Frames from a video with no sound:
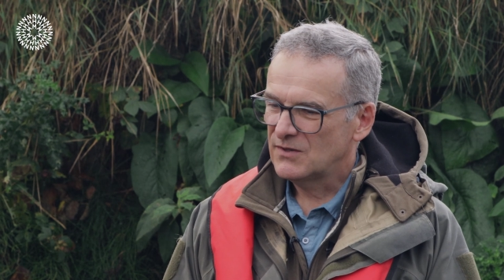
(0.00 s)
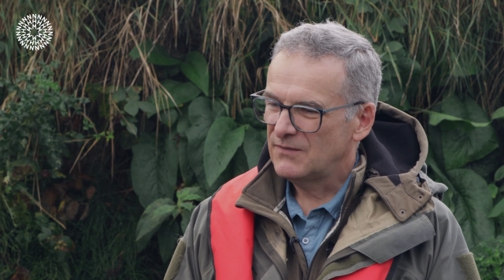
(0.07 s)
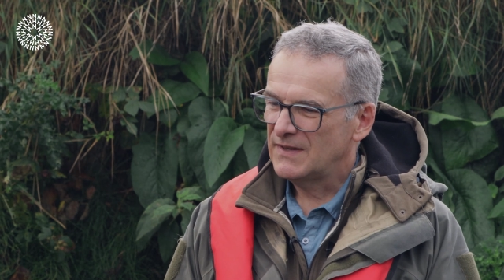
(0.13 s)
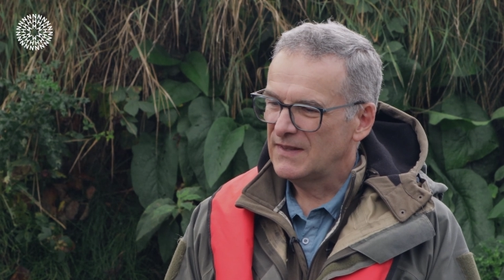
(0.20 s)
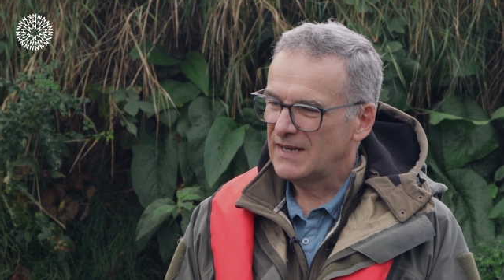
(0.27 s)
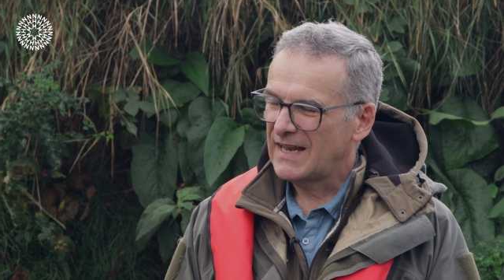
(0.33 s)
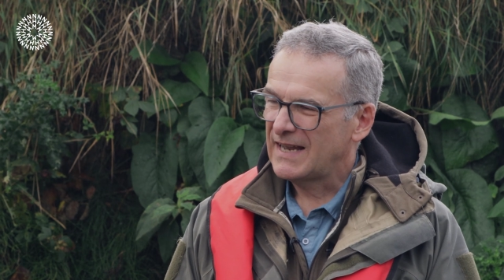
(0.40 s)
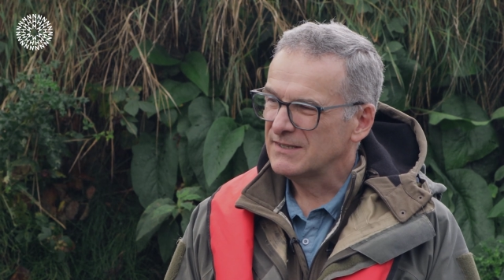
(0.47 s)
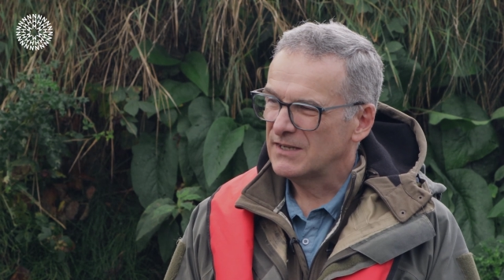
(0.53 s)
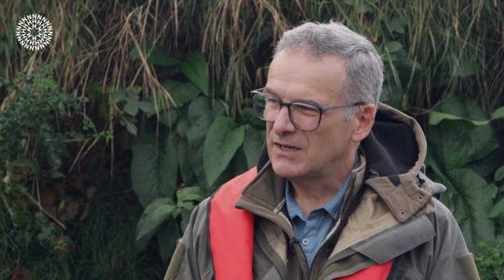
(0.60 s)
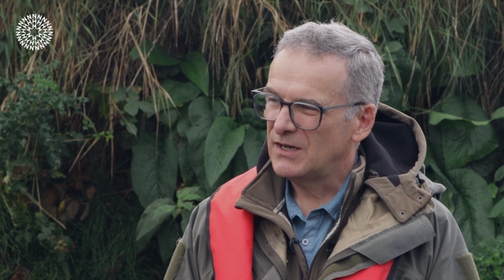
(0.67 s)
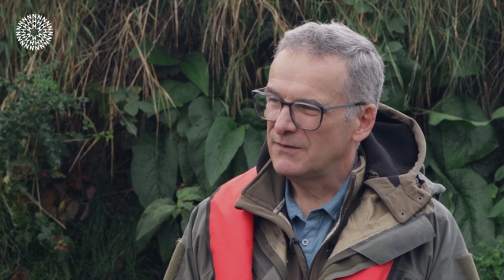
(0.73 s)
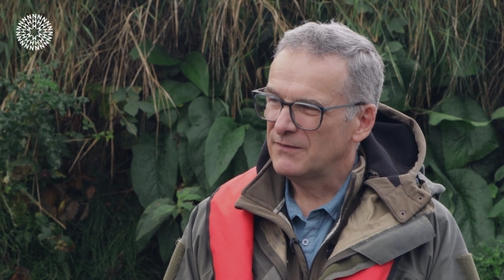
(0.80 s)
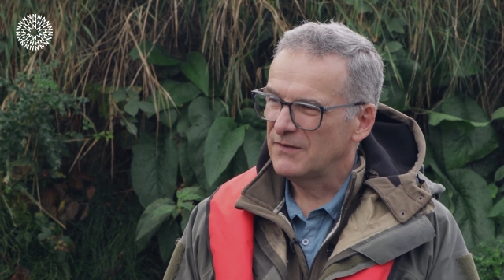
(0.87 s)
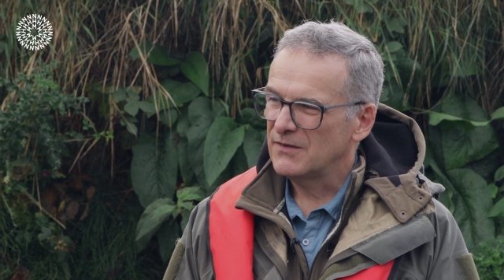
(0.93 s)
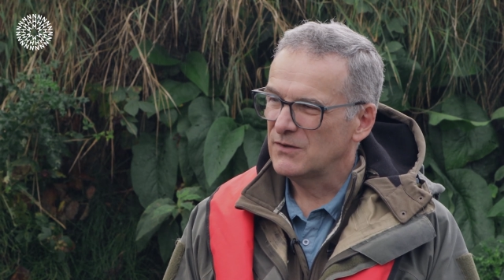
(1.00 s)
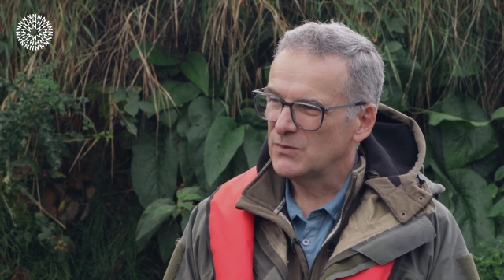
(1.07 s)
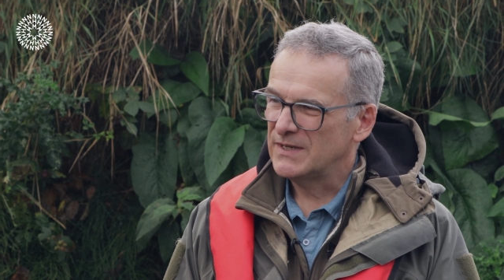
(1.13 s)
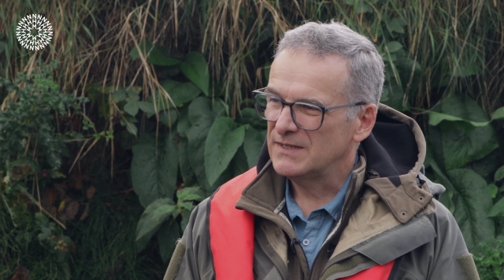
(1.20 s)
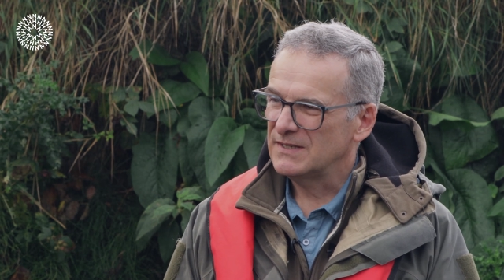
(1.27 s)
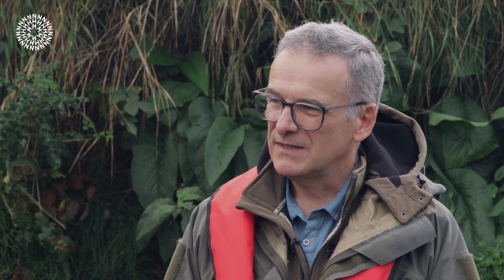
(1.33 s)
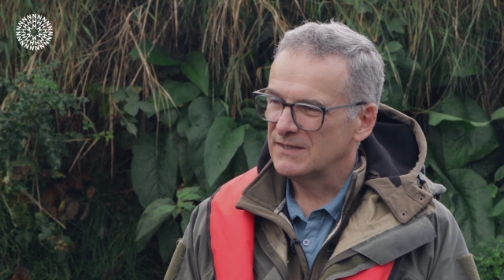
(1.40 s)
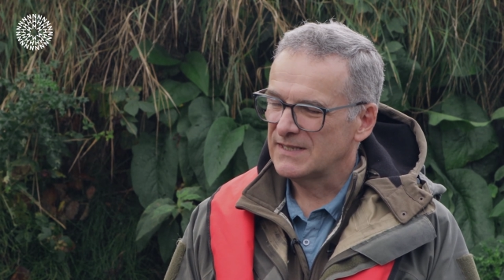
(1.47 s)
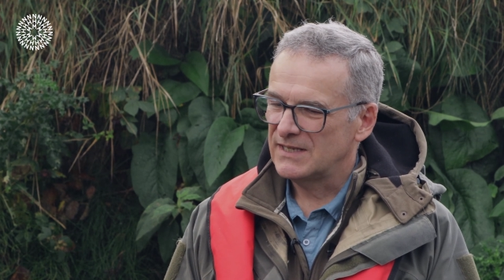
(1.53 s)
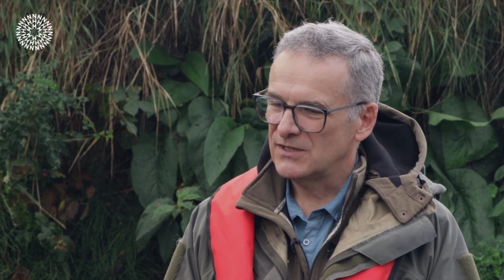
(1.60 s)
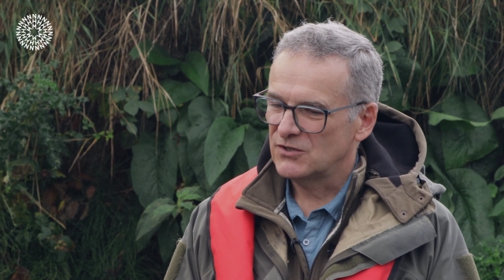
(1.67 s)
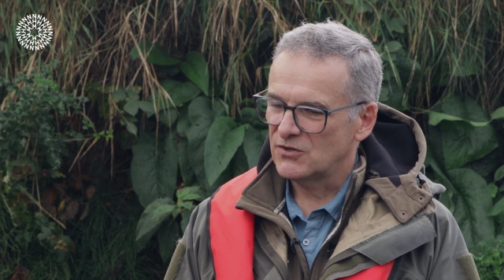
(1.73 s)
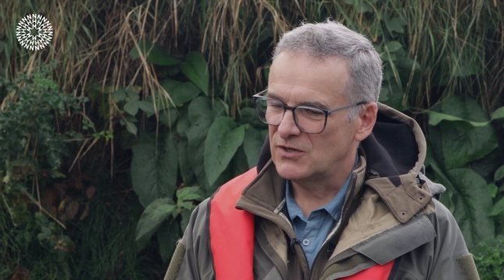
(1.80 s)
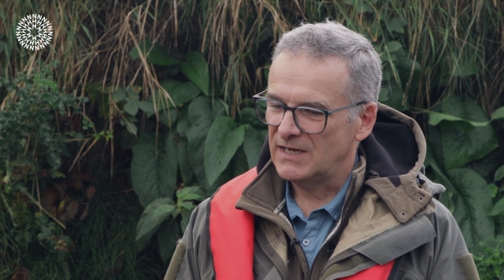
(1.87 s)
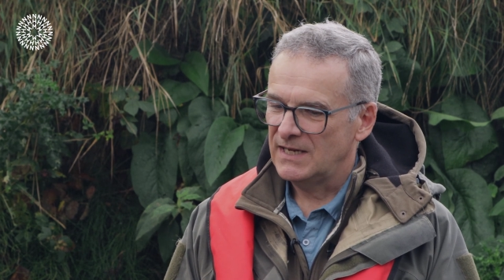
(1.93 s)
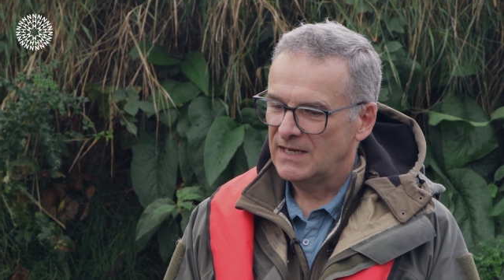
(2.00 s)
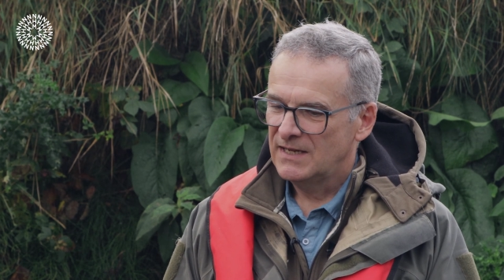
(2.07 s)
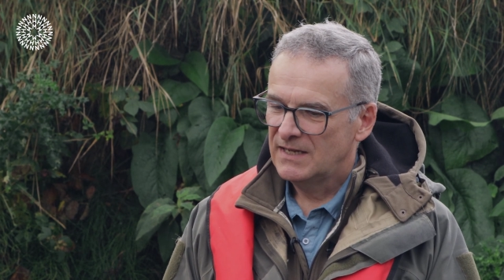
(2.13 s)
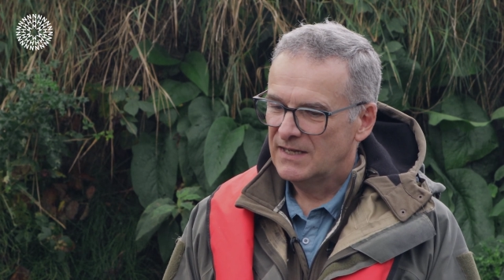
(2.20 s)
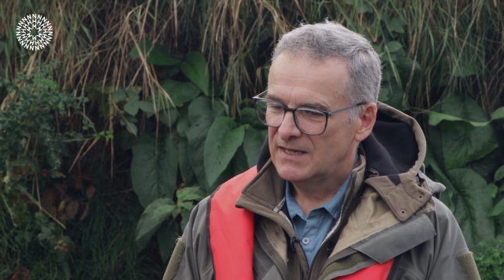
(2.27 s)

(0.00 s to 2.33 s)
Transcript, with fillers: of in the latter half of the 20th century.